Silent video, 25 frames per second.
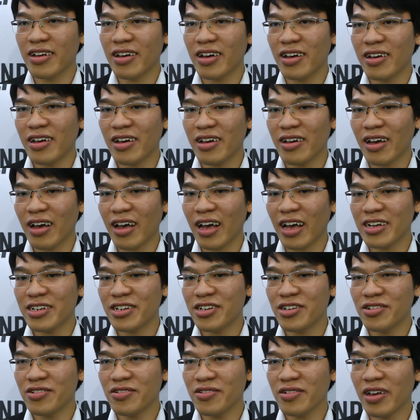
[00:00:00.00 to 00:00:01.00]
uh, I
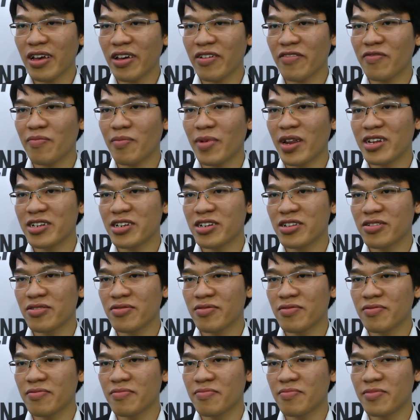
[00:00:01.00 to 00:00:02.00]
should have managed
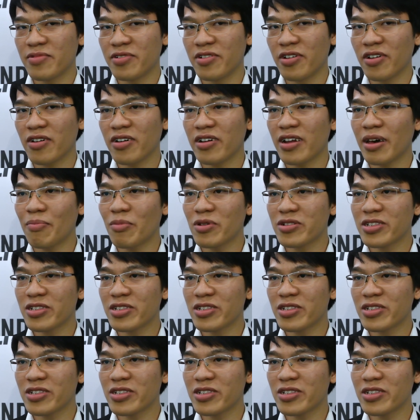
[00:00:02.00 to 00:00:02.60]
to draw that